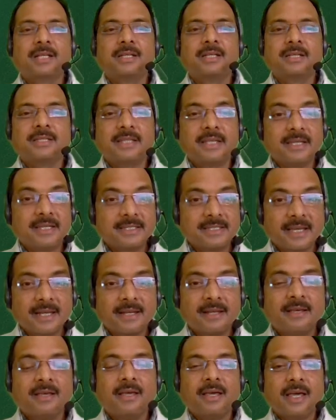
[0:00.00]
There is an
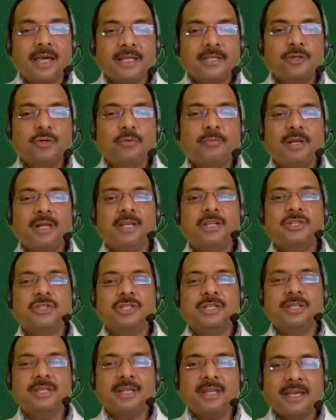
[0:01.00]

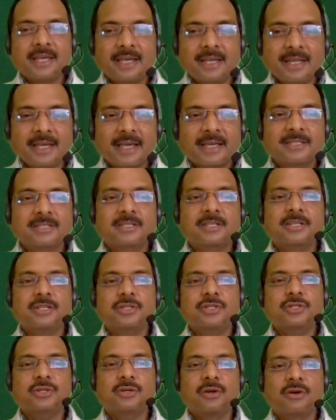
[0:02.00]
accumulation and
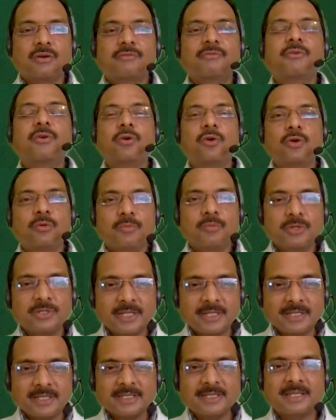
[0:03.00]
excretion of
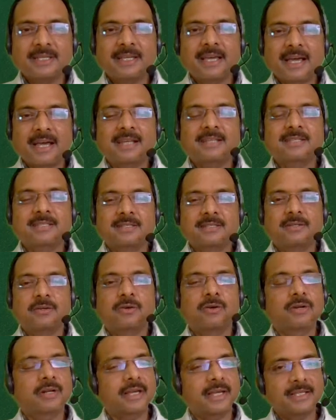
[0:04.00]
homogentisic acid
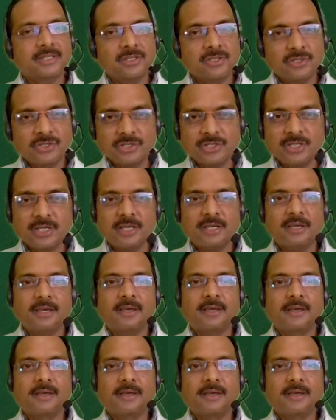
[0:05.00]
or HGA.